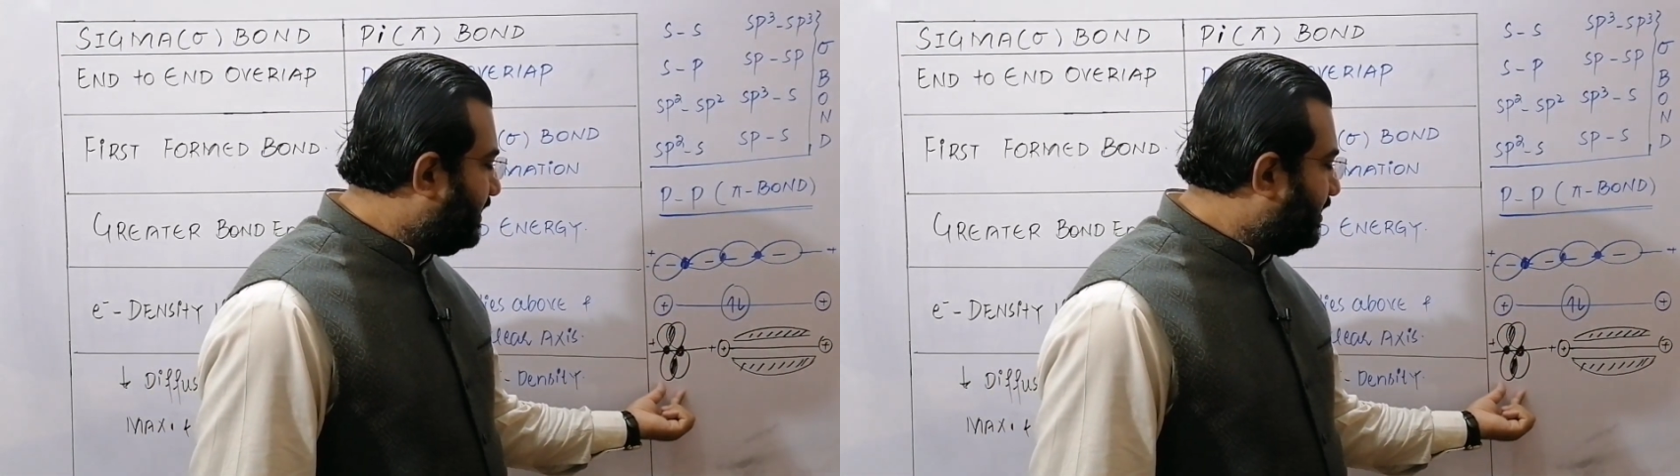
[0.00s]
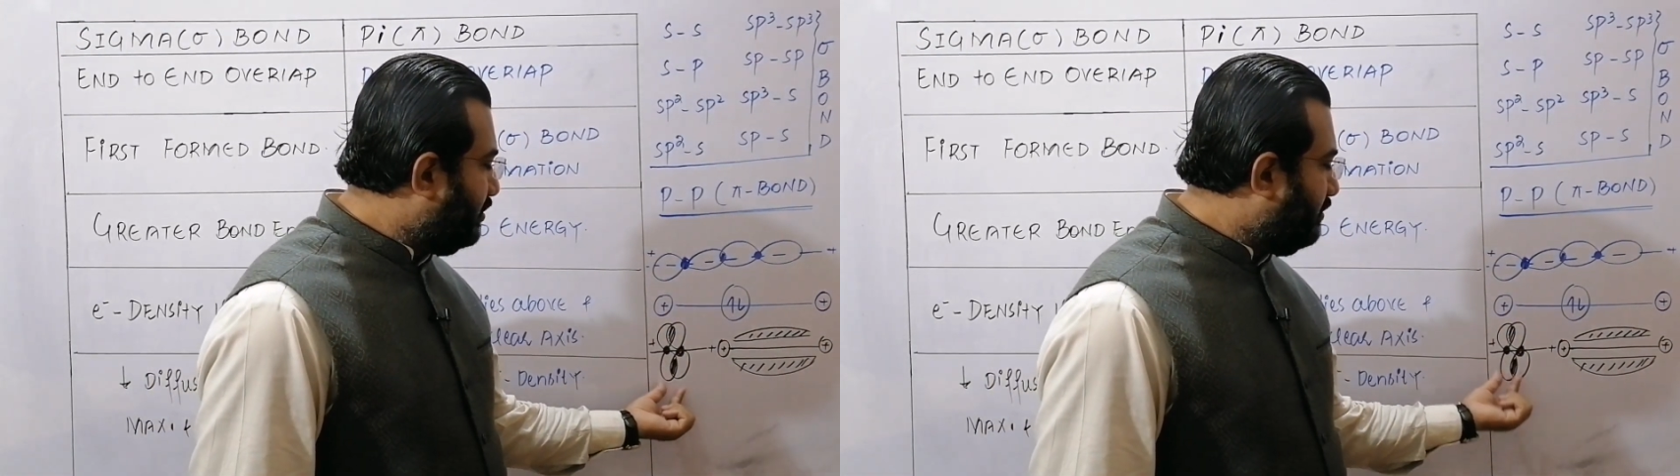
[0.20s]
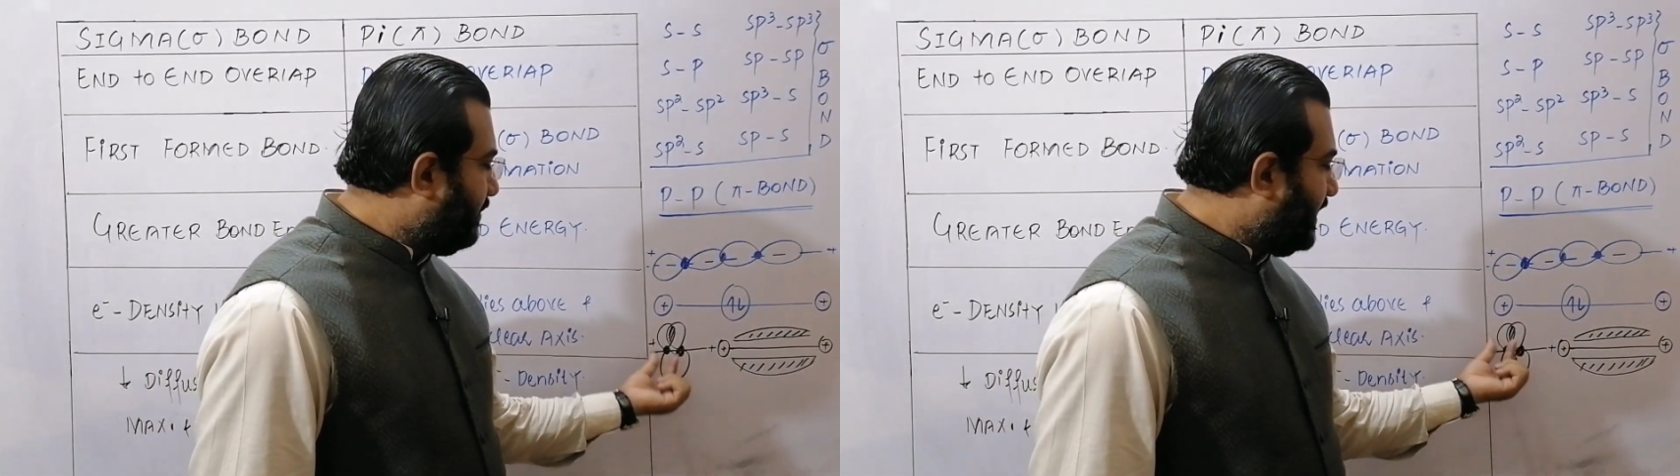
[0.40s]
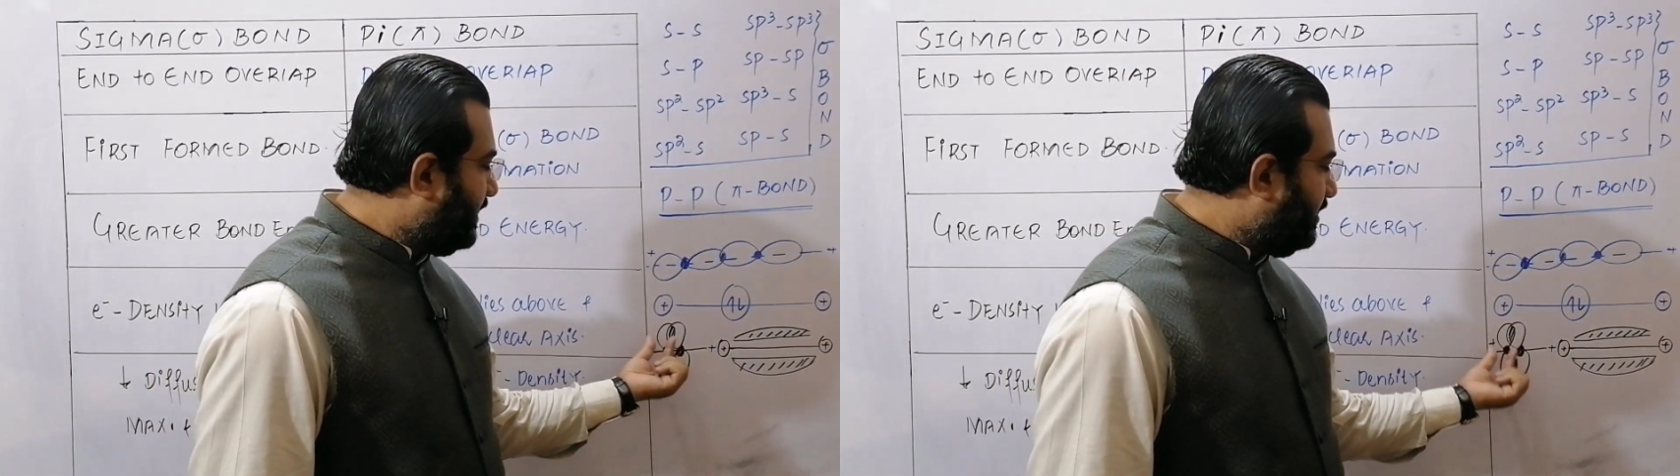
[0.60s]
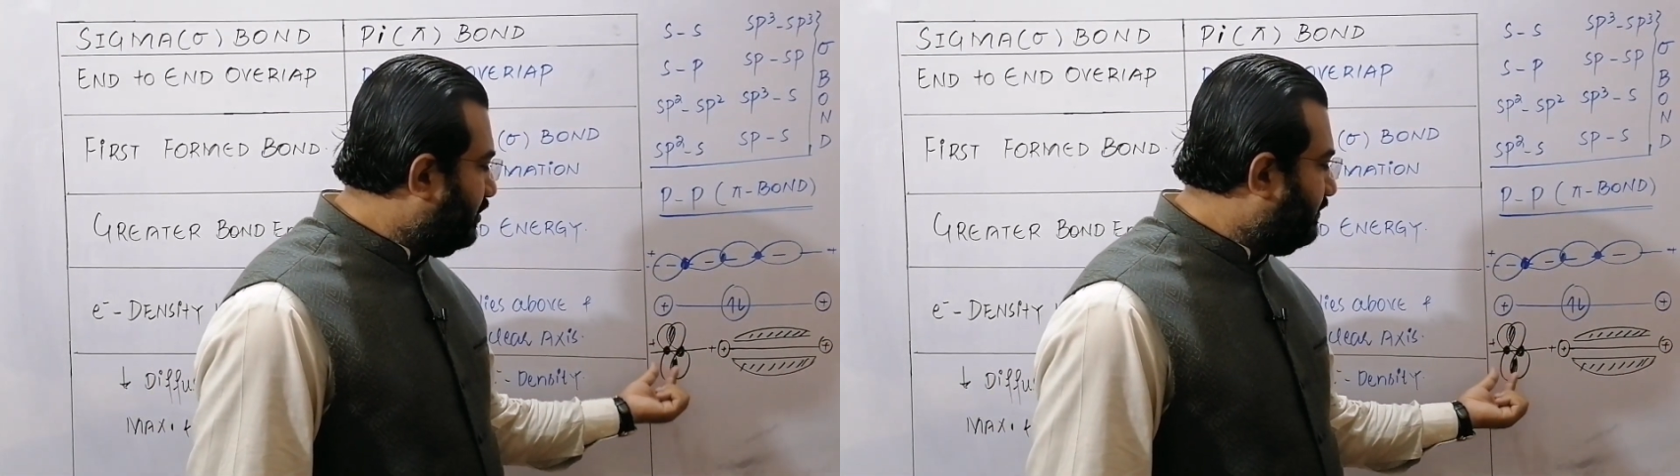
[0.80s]
undergo
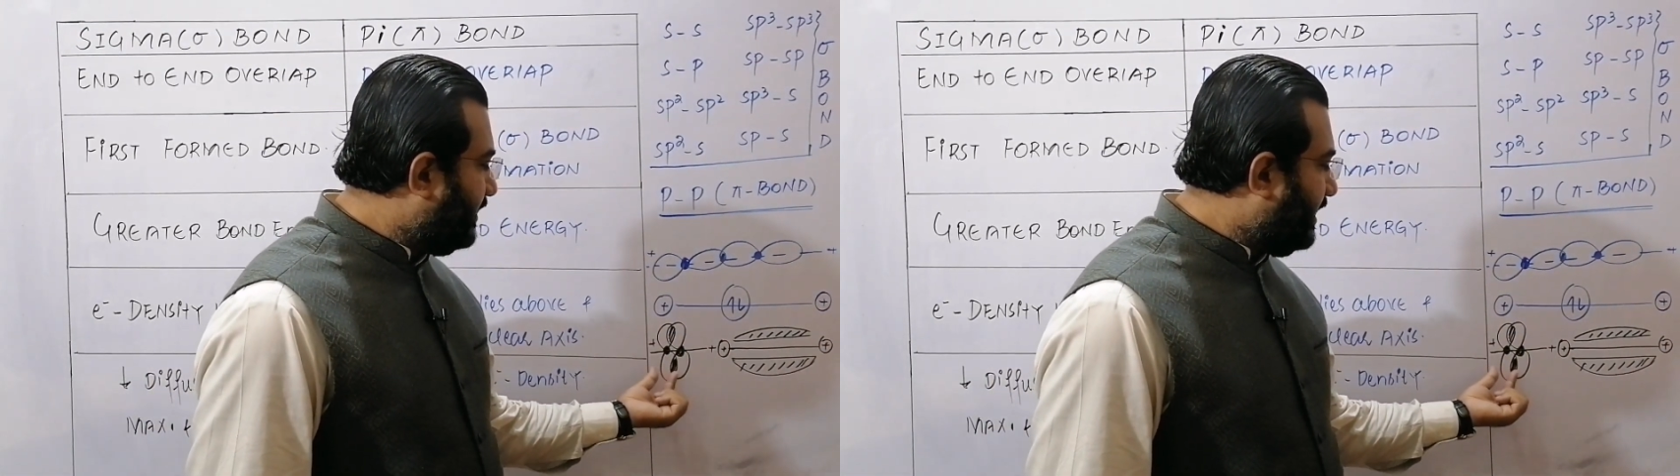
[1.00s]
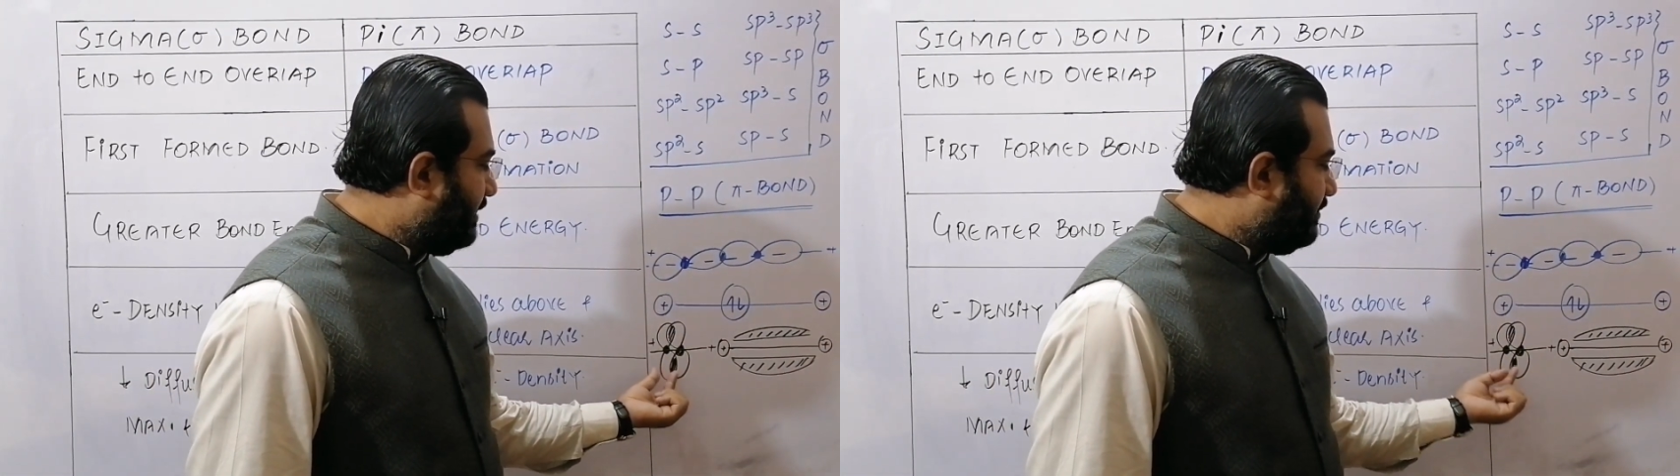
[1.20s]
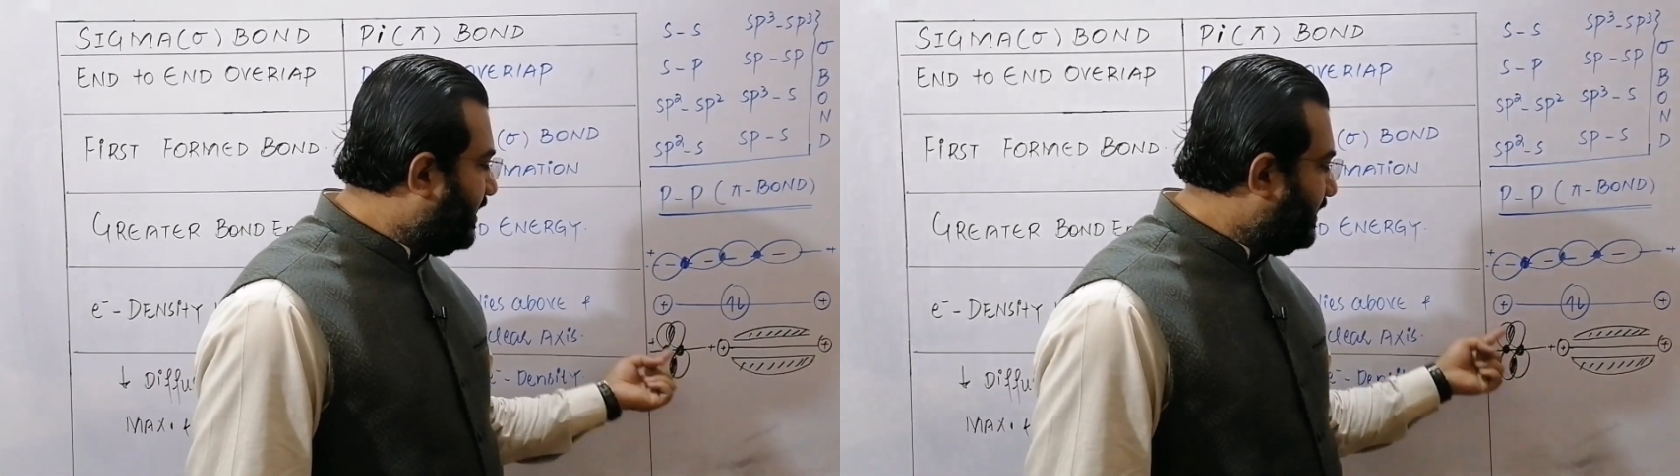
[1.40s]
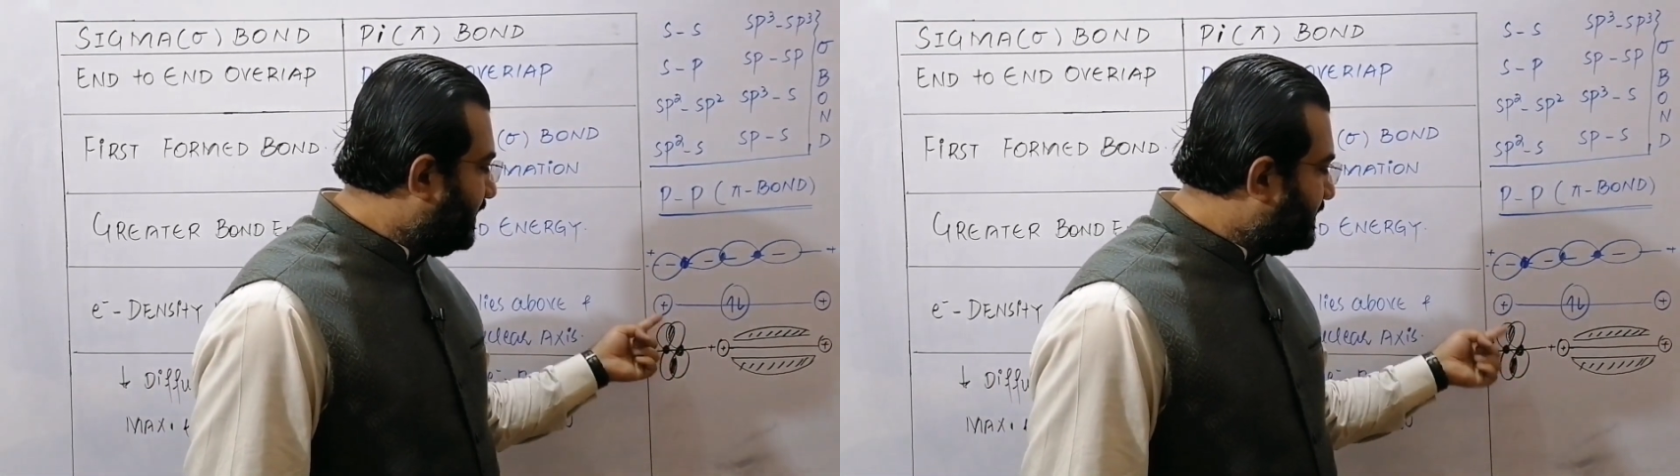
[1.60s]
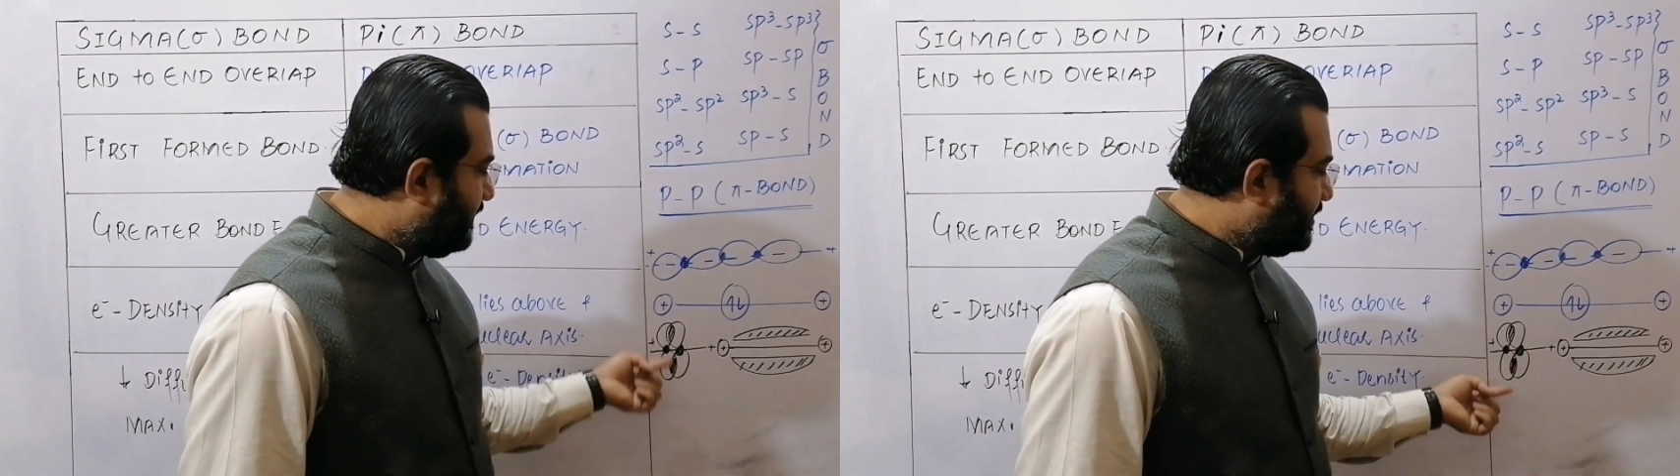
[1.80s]
parallel overlap in
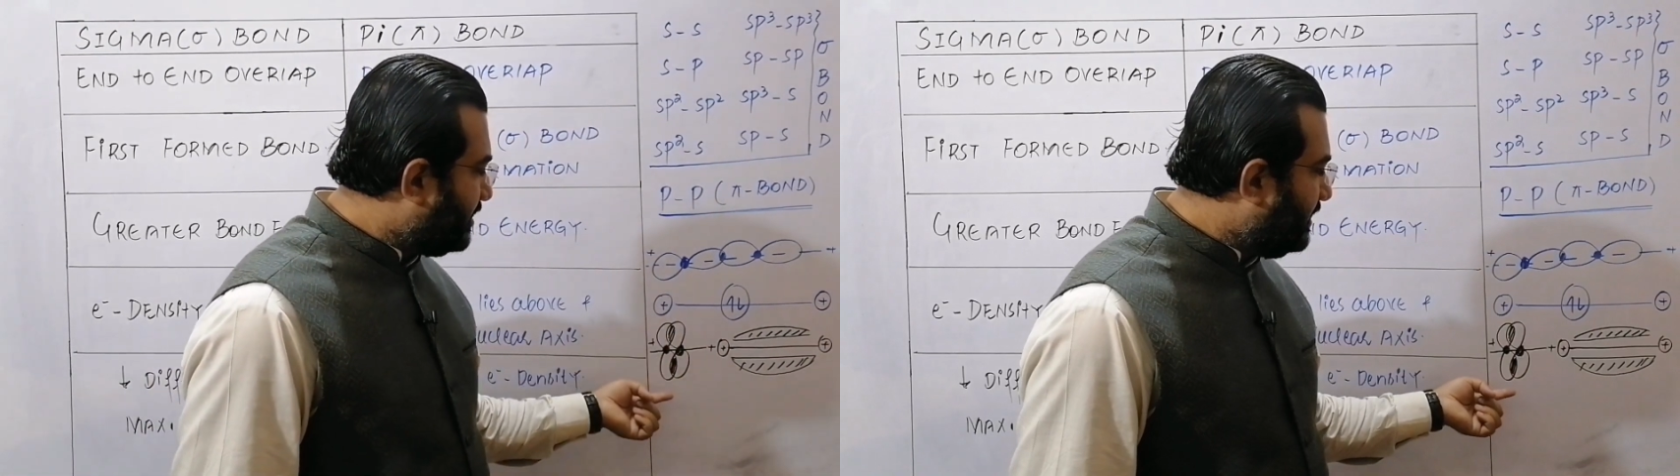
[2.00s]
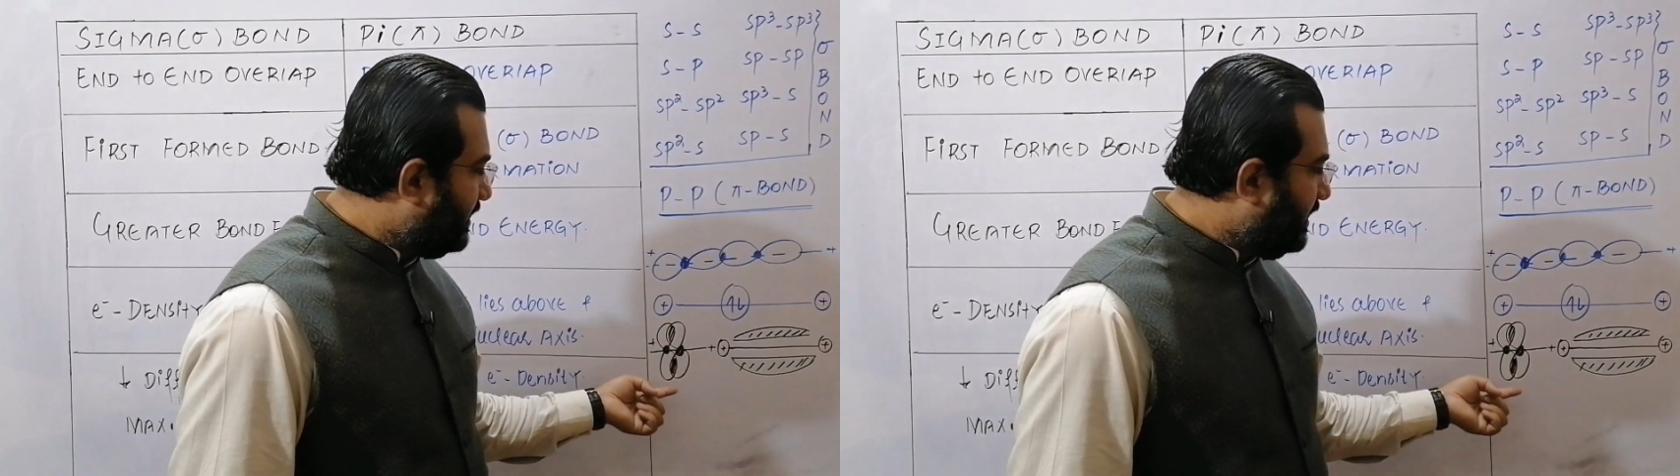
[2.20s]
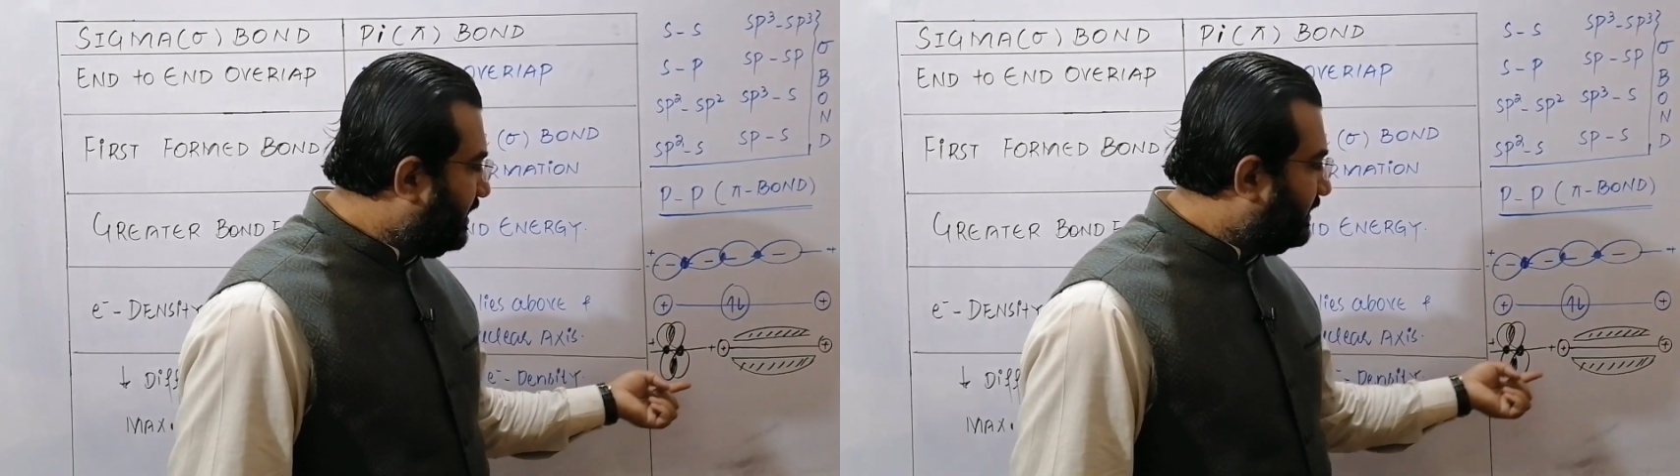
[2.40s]
this fashion,